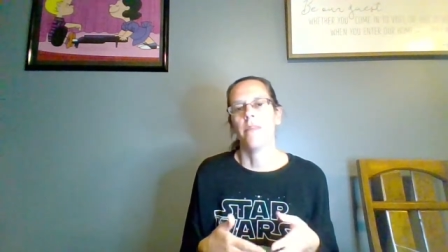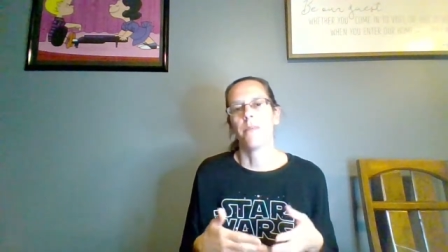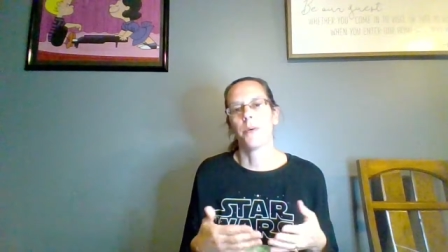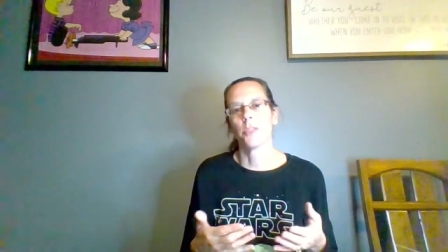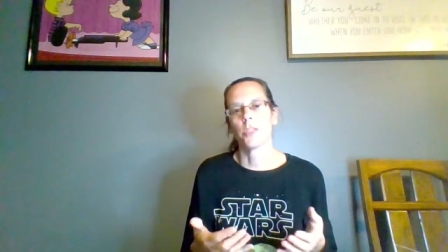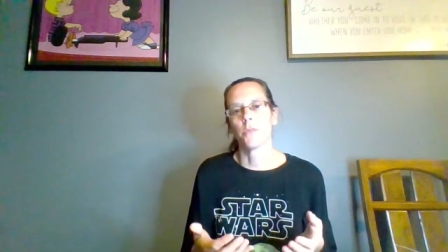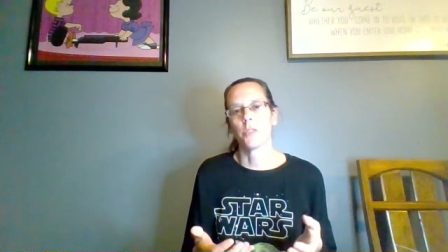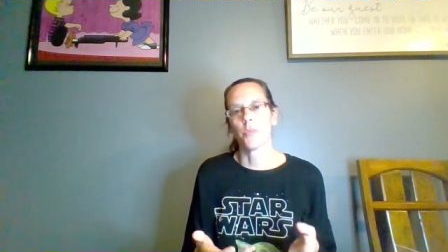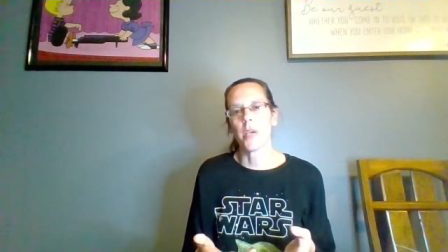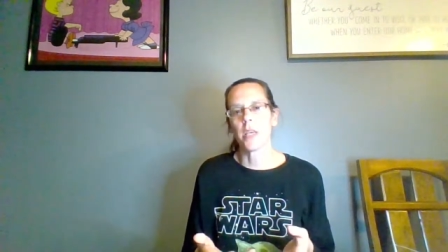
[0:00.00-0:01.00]
And the person
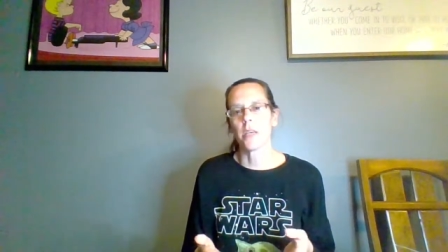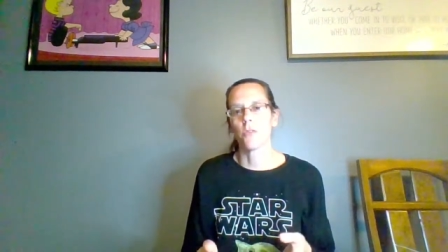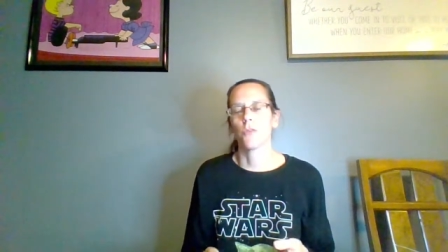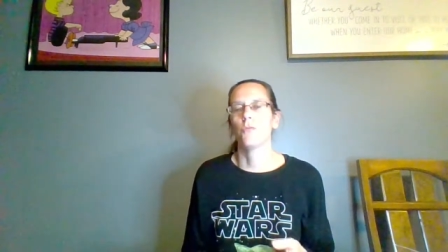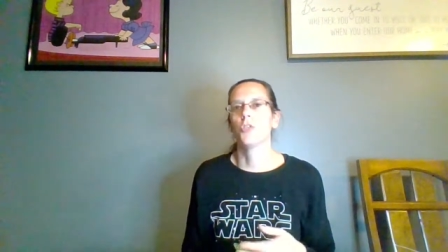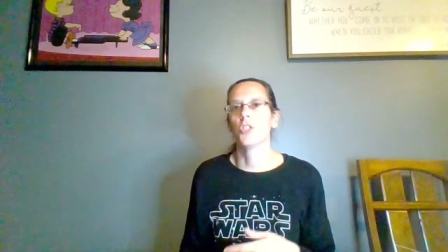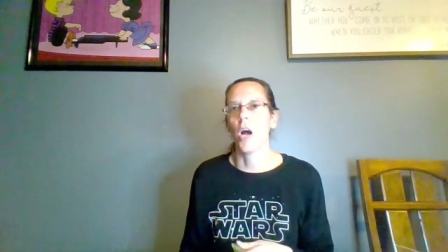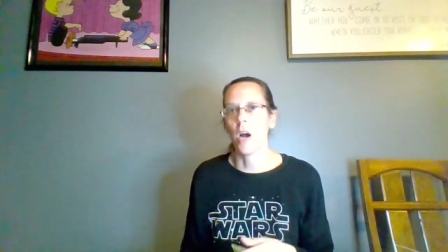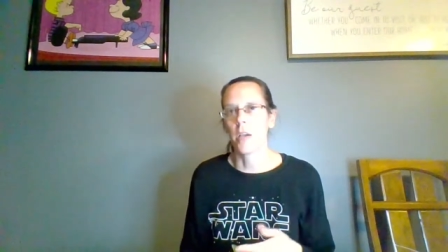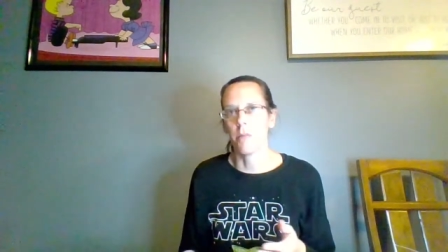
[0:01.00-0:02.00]
was weakened through
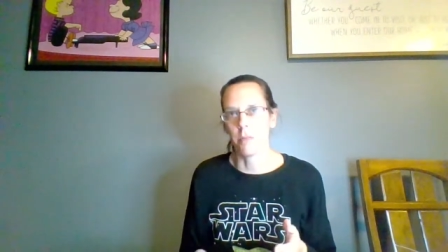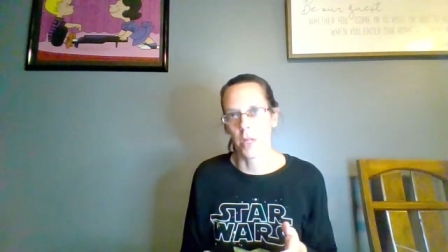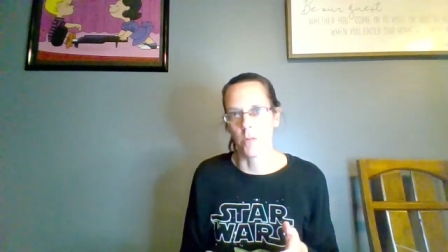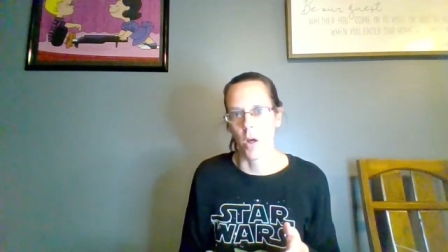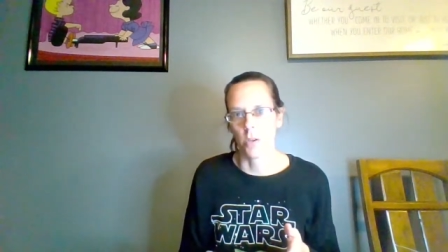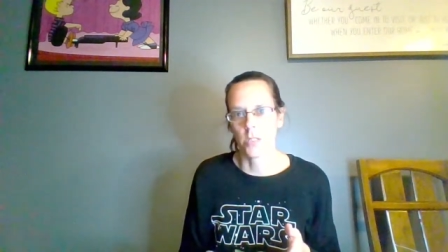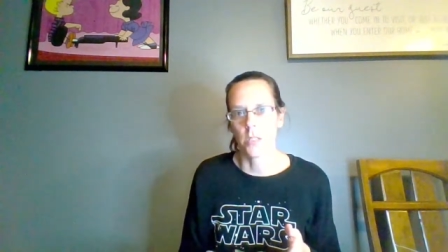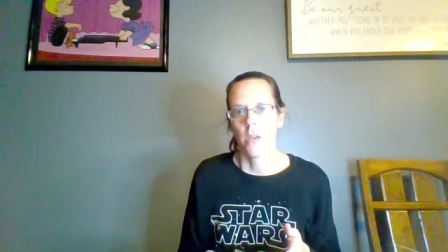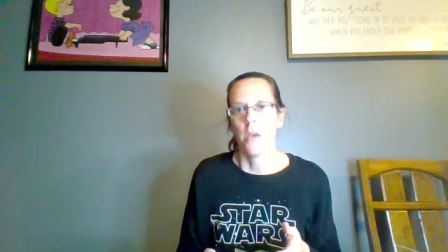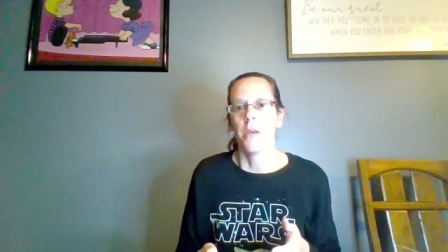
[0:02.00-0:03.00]
shock and blood loss.